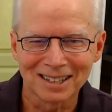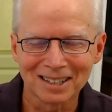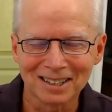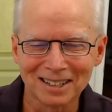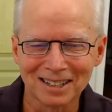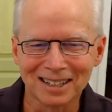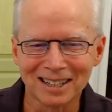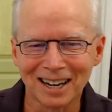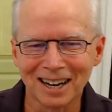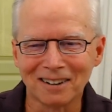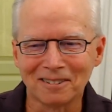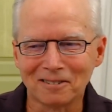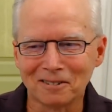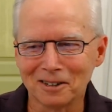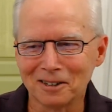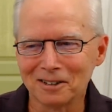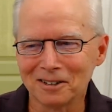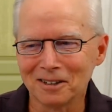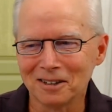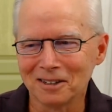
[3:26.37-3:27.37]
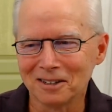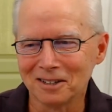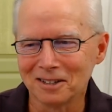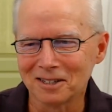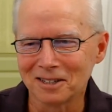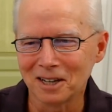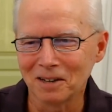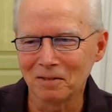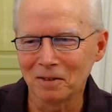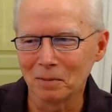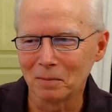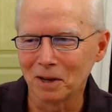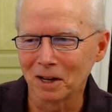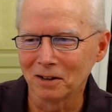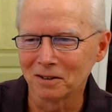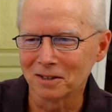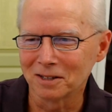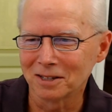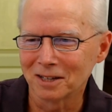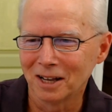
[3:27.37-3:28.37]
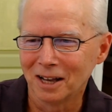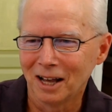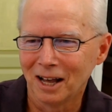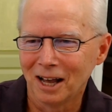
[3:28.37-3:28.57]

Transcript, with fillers: to not wear safety belts.